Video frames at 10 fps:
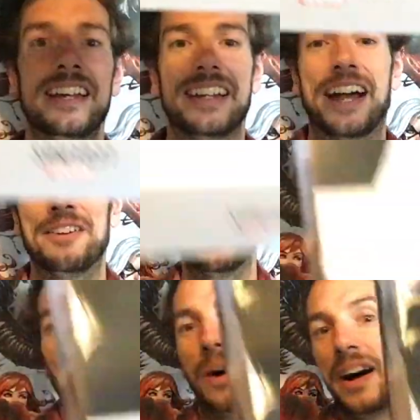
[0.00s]
I don't know
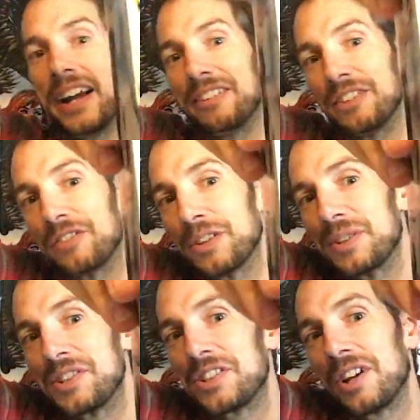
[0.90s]
why
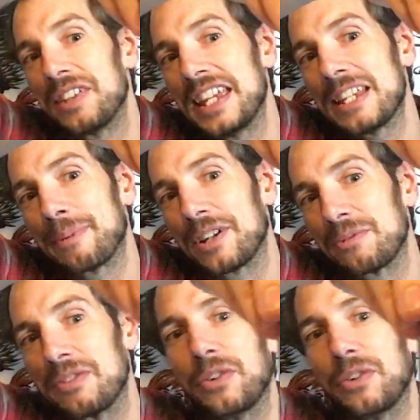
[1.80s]
reviewers show these because we've